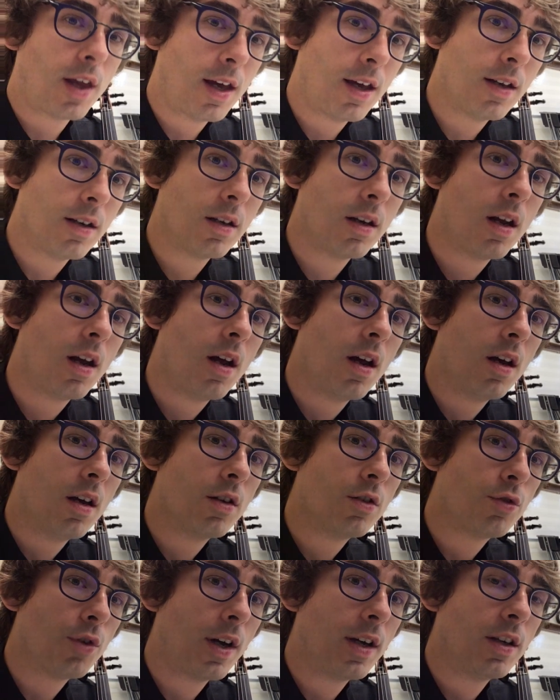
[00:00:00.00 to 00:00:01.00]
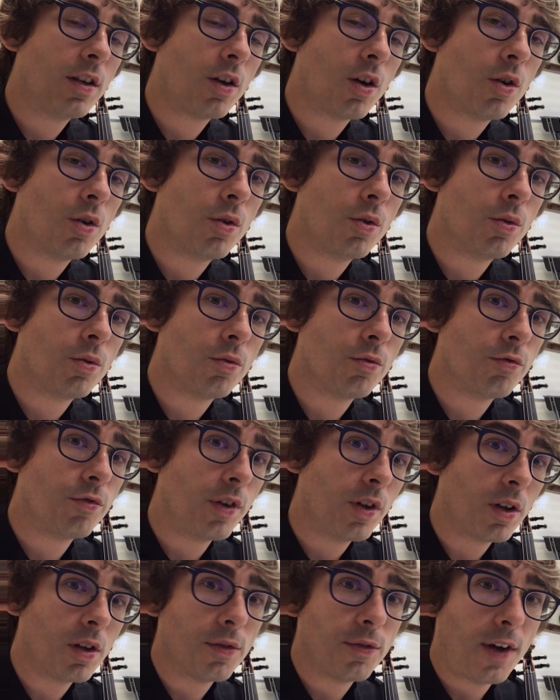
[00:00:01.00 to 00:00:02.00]
than trying to go
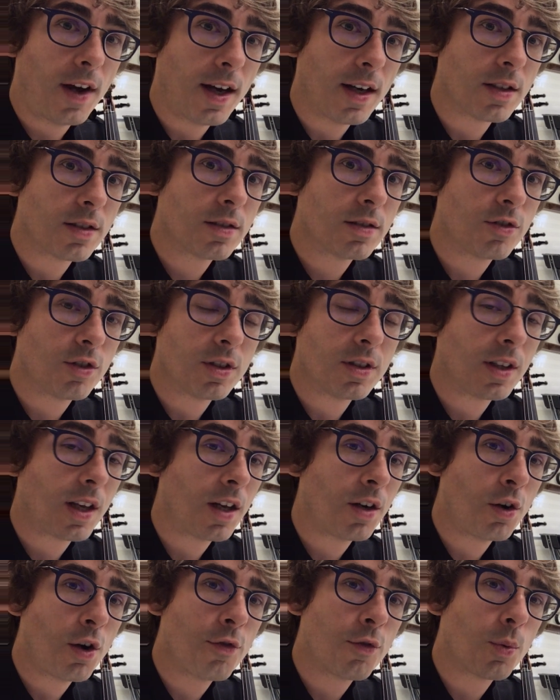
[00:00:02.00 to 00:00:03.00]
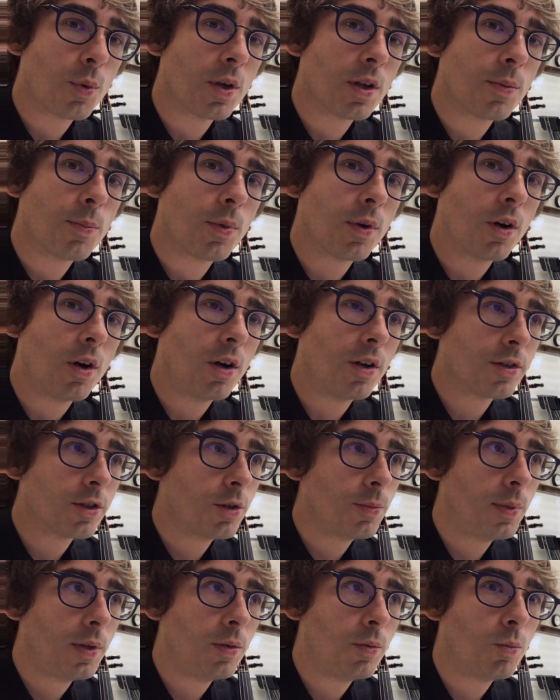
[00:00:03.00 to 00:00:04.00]
really fast just to get it over with, but
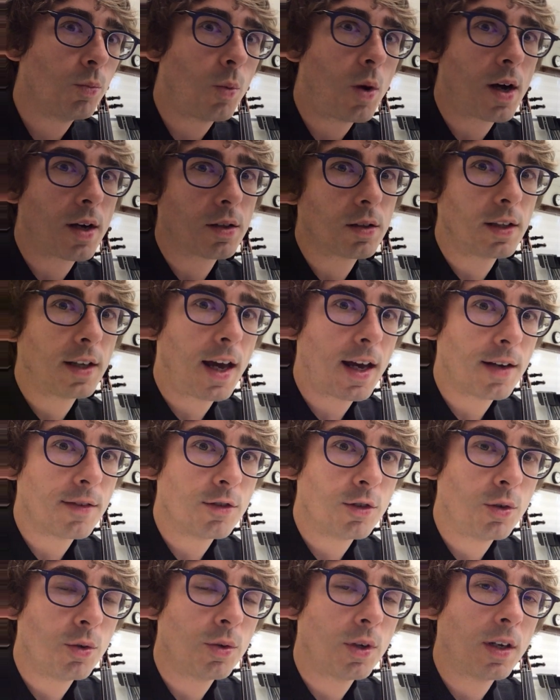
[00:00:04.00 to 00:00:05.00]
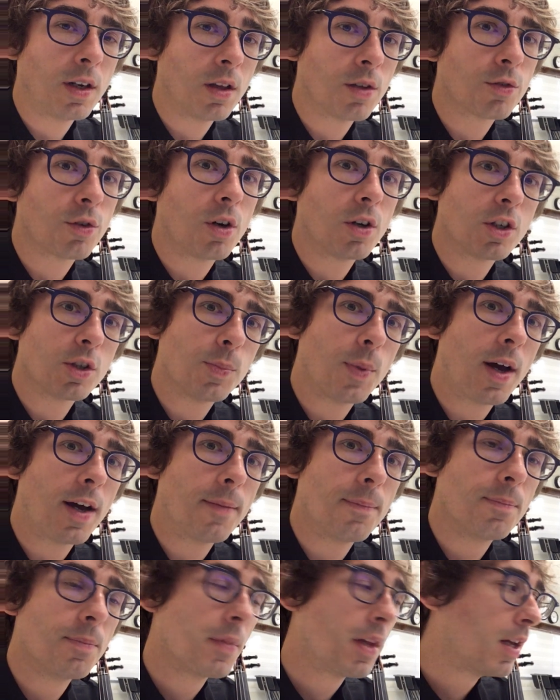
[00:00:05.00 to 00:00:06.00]
also be wildly out of tune and in the wrong
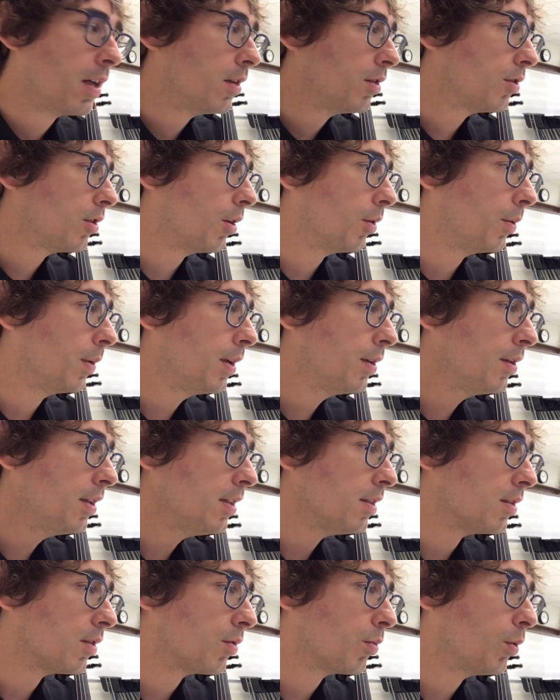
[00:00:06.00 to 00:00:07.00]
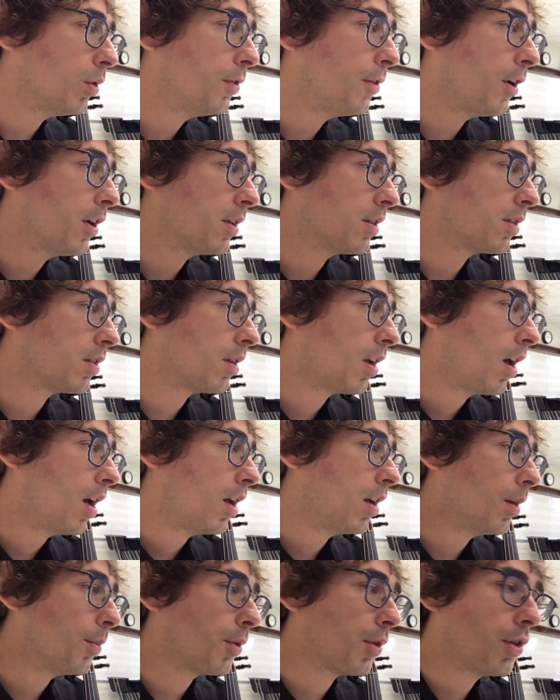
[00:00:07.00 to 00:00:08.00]
spot. So here it is, Wohlfahrt's
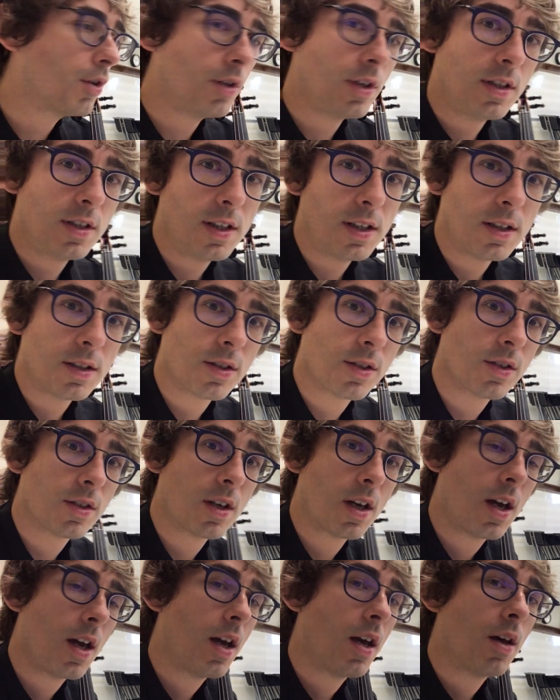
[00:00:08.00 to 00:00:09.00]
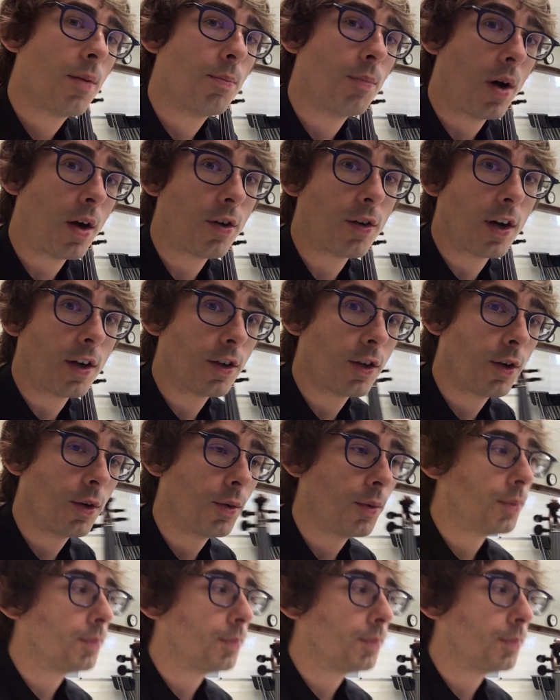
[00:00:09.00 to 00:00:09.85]
number 36, Moderato.